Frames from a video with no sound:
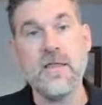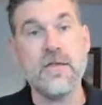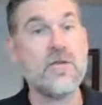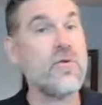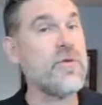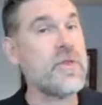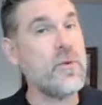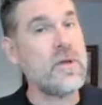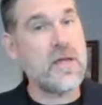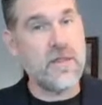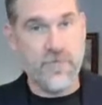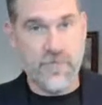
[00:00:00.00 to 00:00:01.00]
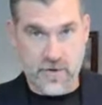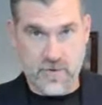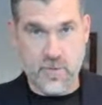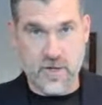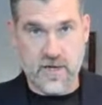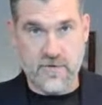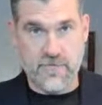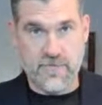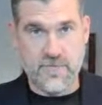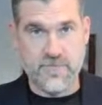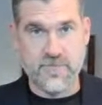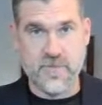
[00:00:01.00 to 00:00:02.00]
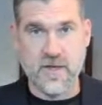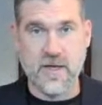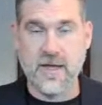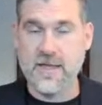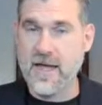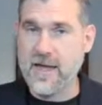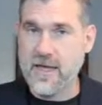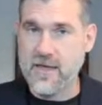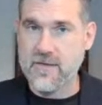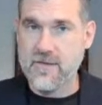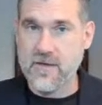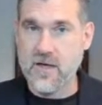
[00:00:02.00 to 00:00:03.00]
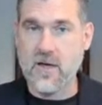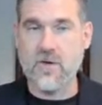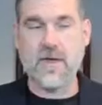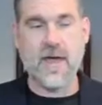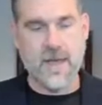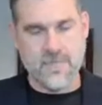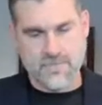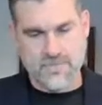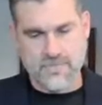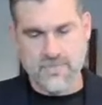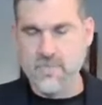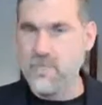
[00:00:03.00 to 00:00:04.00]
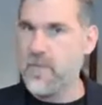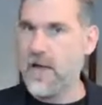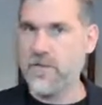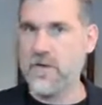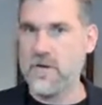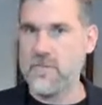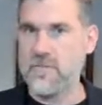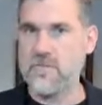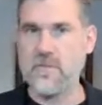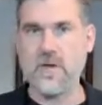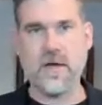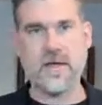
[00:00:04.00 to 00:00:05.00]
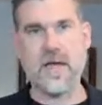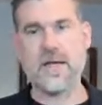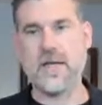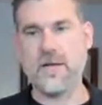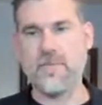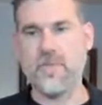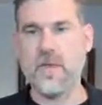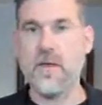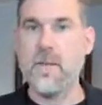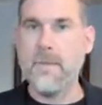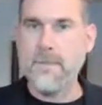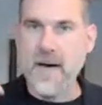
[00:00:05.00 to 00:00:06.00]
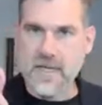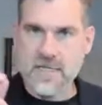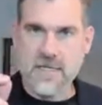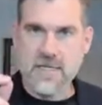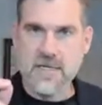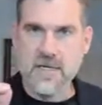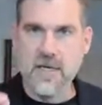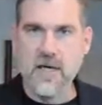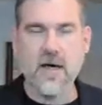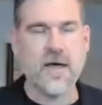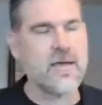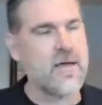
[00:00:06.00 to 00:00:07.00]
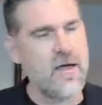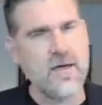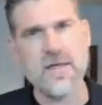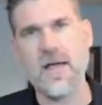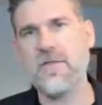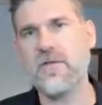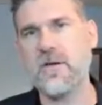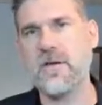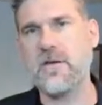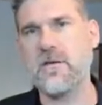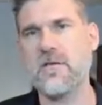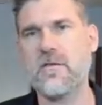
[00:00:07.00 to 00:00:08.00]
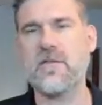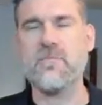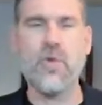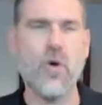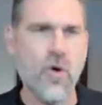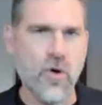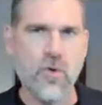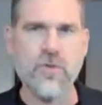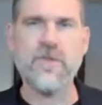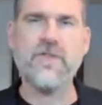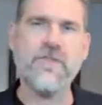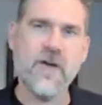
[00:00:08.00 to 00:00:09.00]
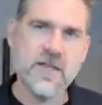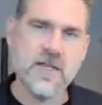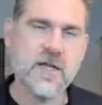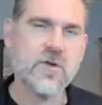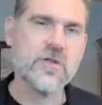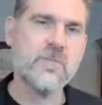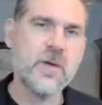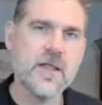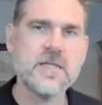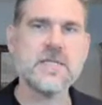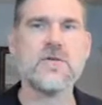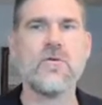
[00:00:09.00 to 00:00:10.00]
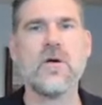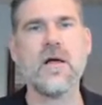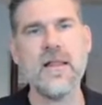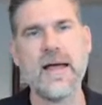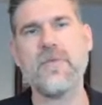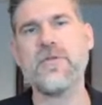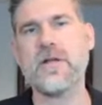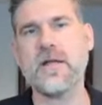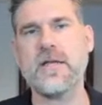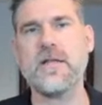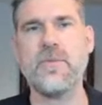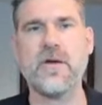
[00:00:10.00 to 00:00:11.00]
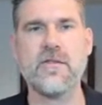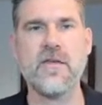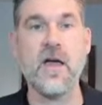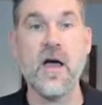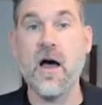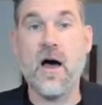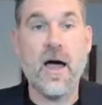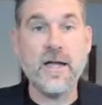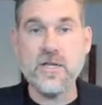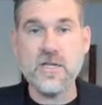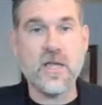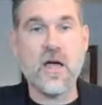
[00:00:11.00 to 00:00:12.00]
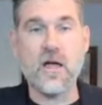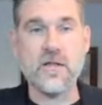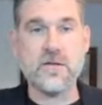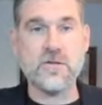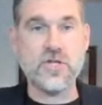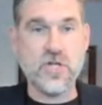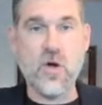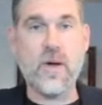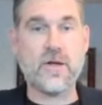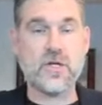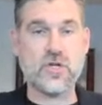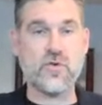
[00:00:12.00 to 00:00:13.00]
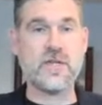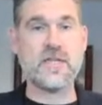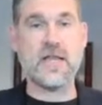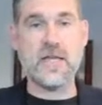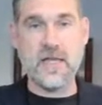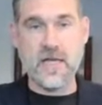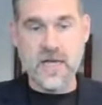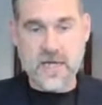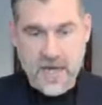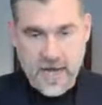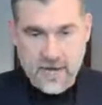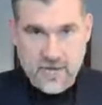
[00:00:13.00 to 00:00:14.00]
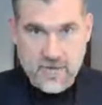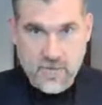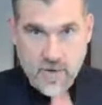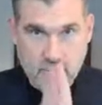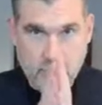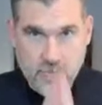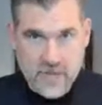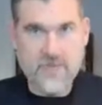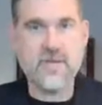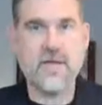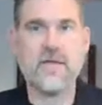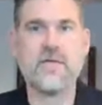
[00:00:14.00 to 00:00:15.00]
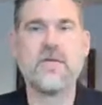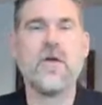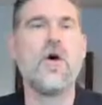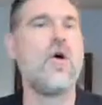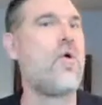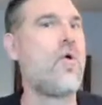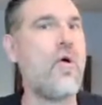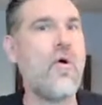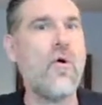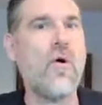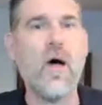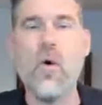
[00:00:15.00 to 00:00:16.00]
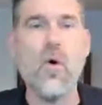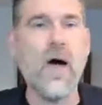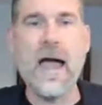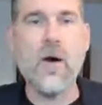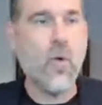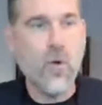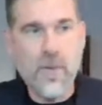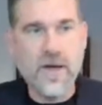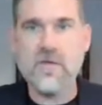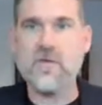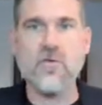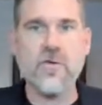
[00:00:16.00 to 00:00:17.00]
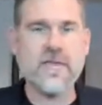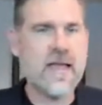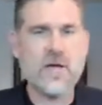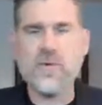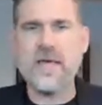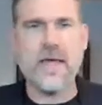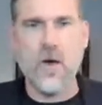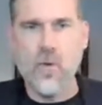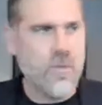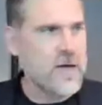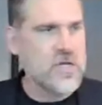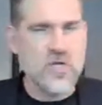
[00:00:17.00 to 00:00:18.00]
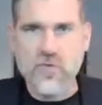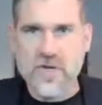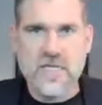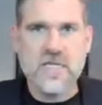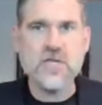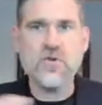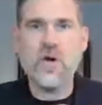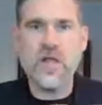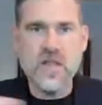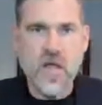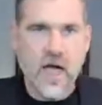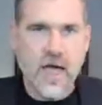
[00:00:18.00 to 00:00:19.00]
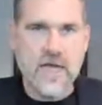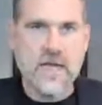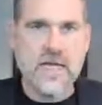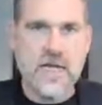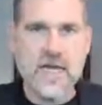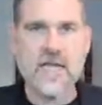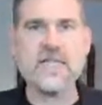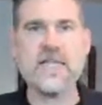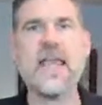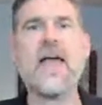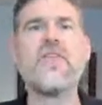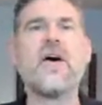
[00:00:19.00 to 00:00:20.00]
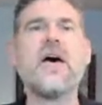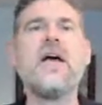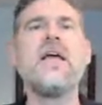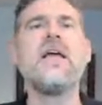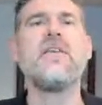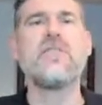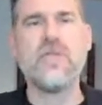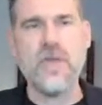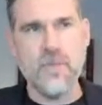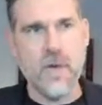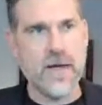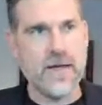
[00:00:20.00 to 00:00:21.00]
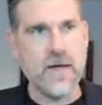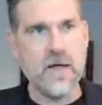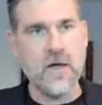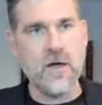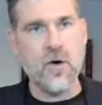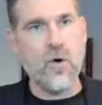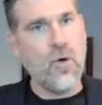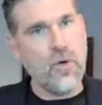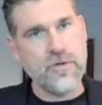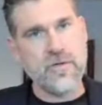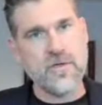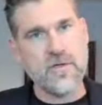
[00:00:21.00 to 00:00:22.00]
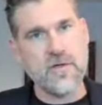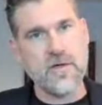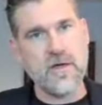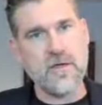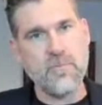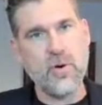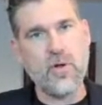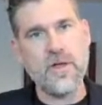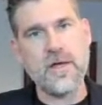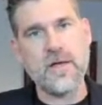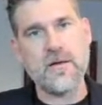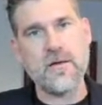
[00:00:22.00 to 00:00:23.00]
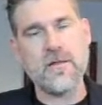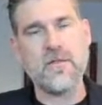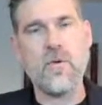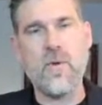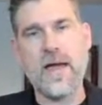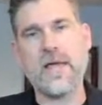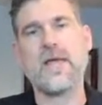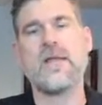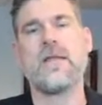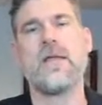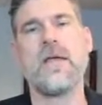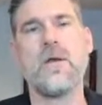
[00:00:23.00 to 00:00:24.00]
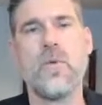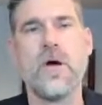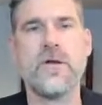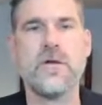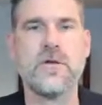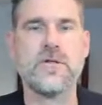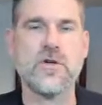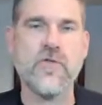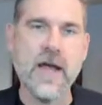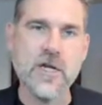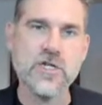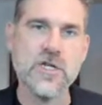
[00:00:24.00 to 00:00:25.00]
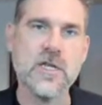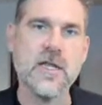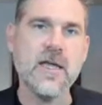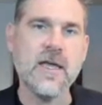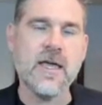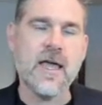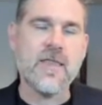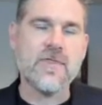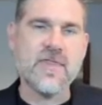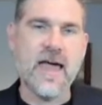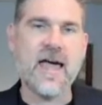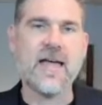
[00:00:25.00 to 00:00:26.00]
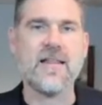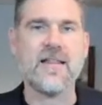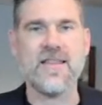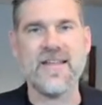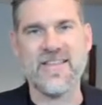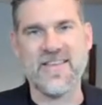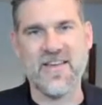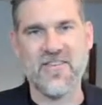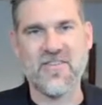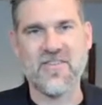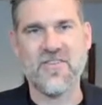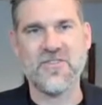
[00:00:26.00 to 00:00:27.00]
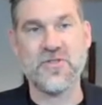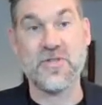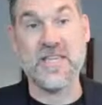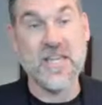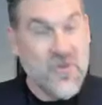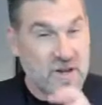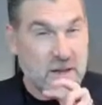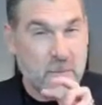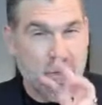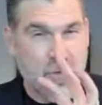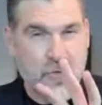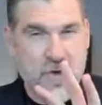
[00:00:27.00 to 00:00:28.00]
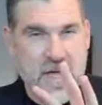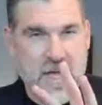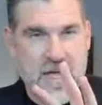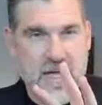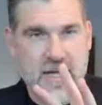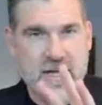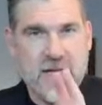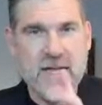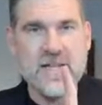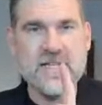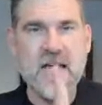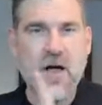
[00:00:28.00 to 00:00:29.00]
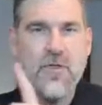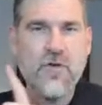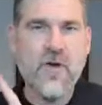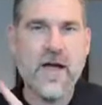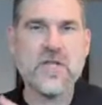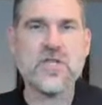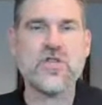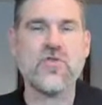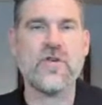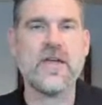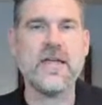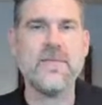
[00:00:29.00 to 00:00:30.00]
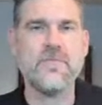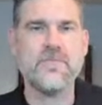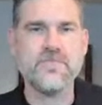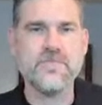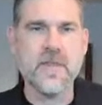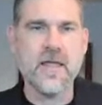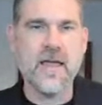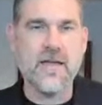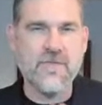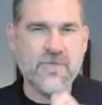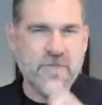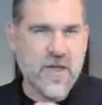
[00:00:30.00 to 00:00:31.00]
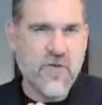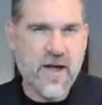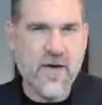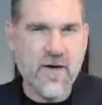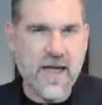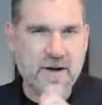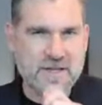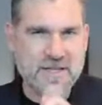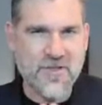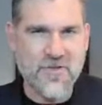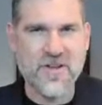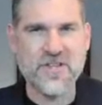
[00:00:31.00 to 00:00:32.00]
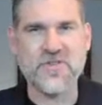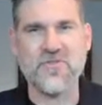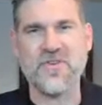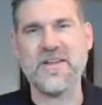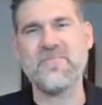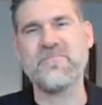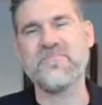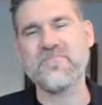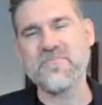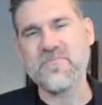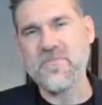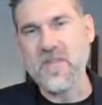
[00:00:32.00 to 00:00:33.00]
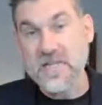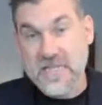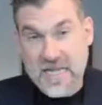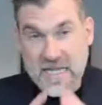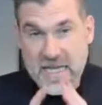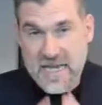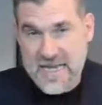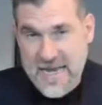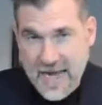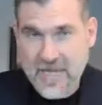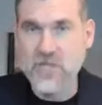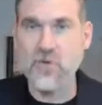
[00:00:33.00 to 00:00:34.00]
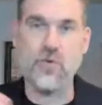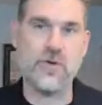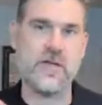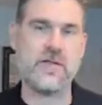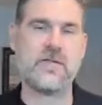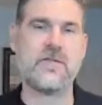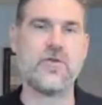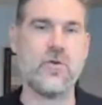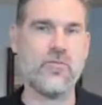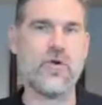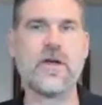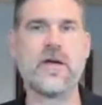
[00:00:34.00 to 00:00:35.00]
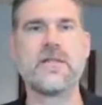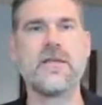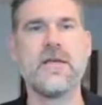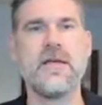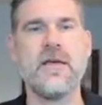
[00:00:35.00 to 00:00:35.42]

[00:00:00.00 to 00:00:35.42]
There's also another false belief, and that is, okay, Matthew, I get it, but I can't get the support or the funding or the political clout that I need because I just can't show how storytelling connects to my business or how all my stories, how do I get all my stories to align and connect together so that my horse is pulling the wagon in one direction? And that leads us to secret number 3. Tell the right story. Figure out how to tell the right story to connect your audience to your product,